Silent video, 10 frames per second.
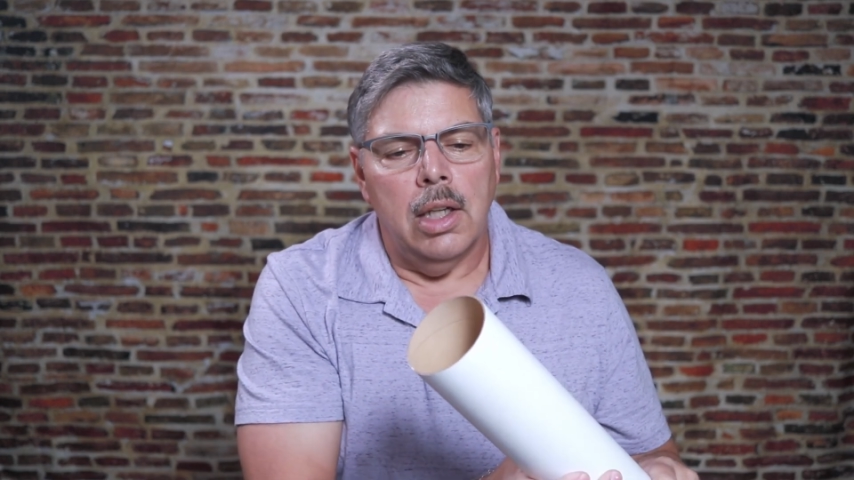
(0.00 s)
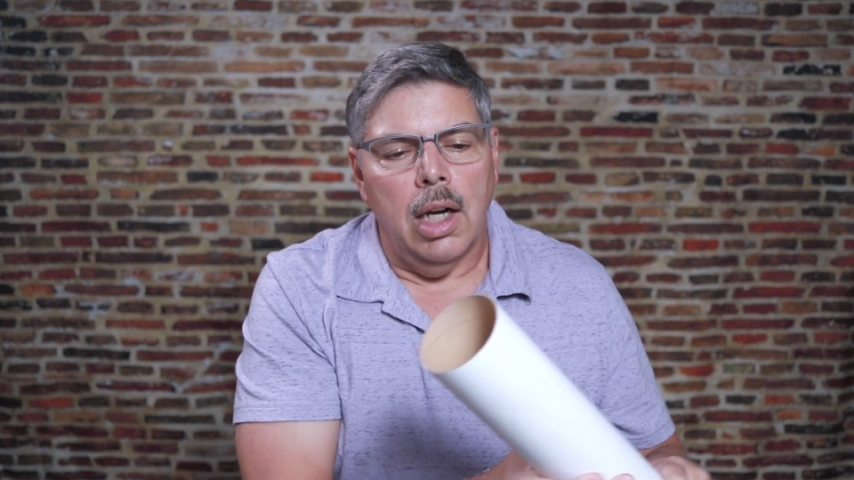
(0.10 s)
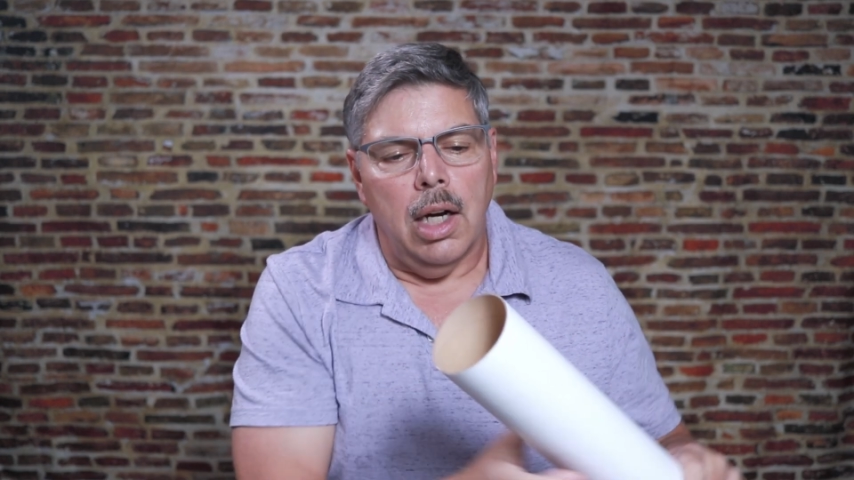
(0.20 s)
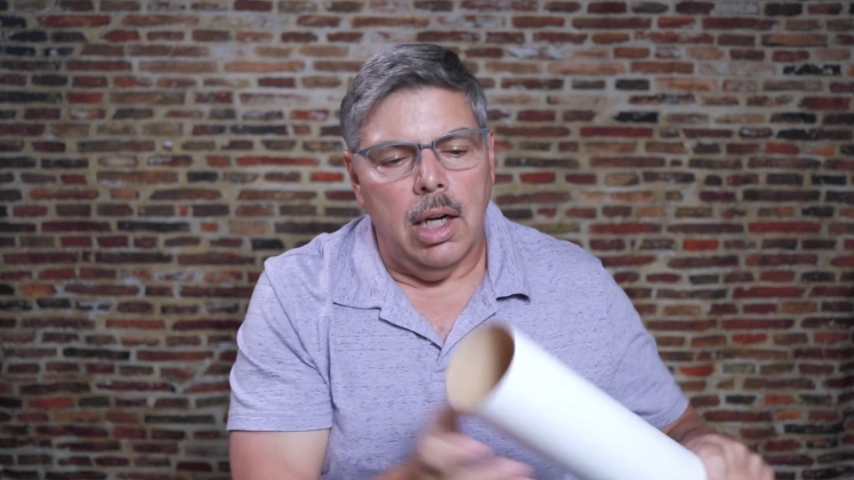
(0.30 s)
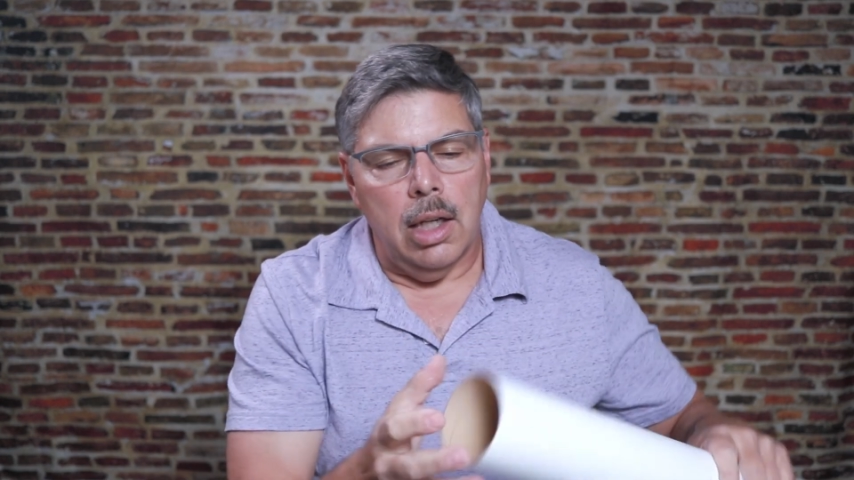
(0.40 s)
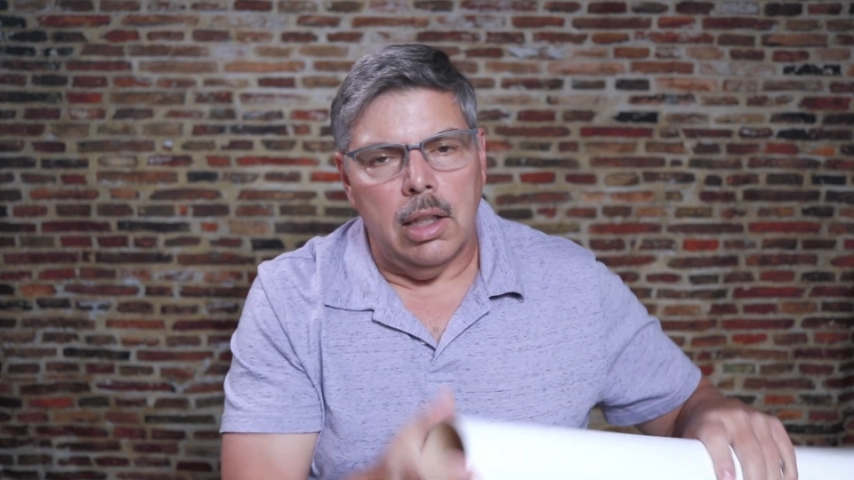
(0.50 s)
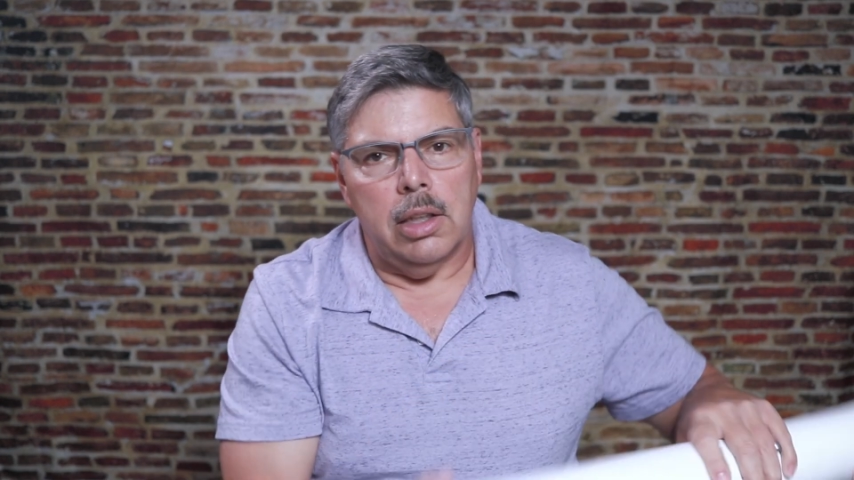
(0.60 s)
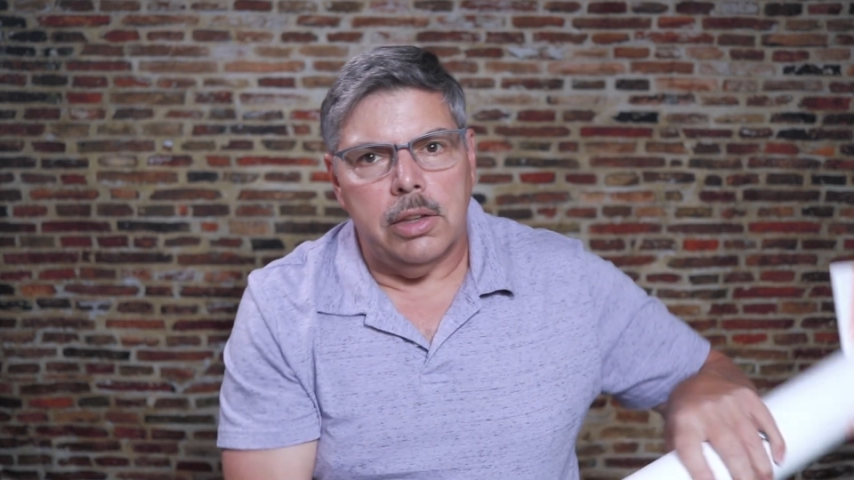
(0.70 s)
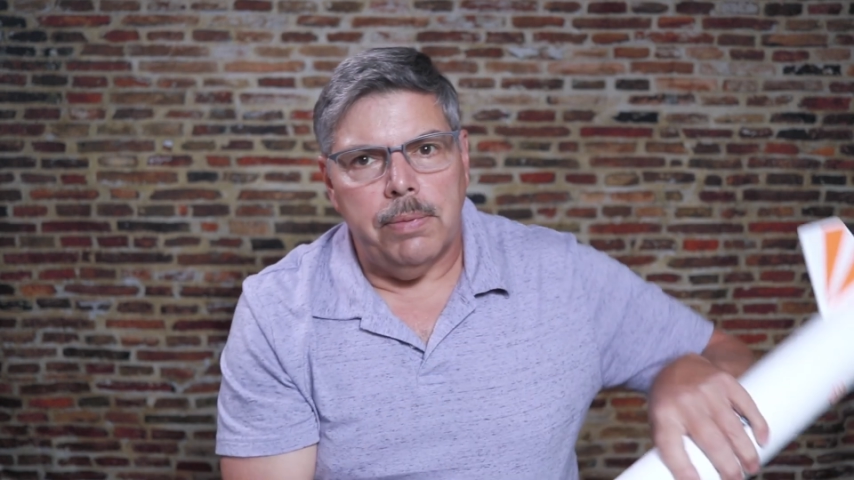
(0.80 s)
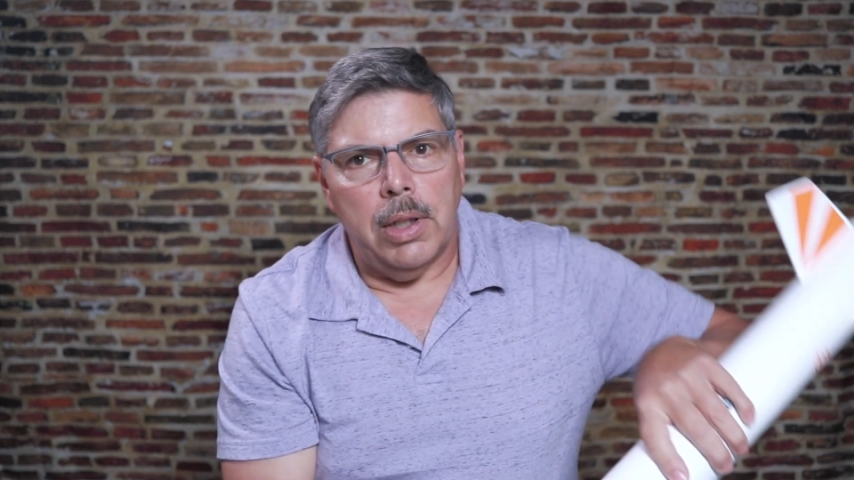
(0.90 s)
Uh,
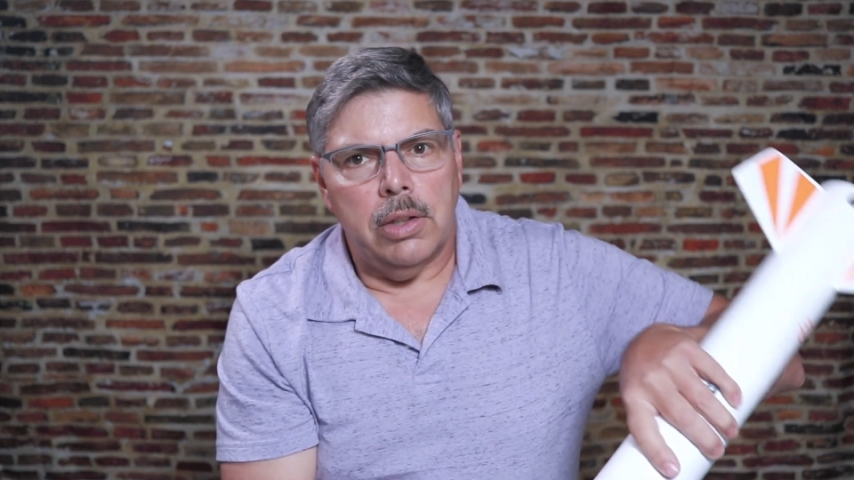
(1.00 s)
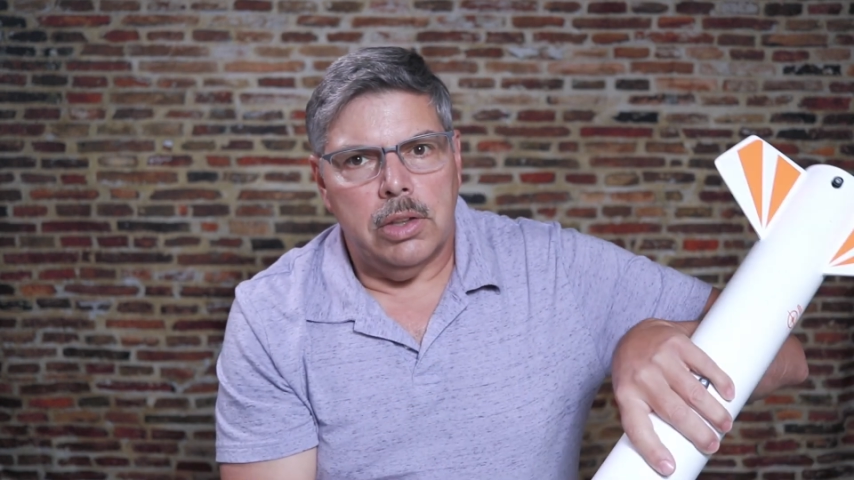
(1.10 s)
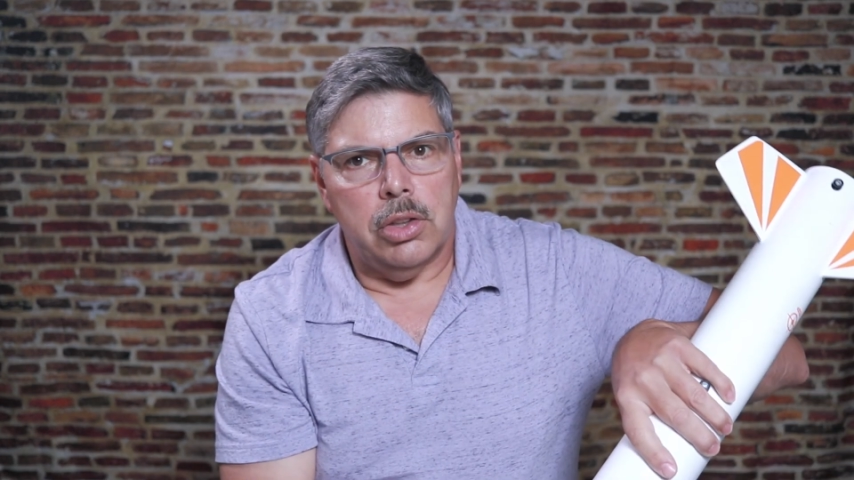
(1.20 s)
as far as the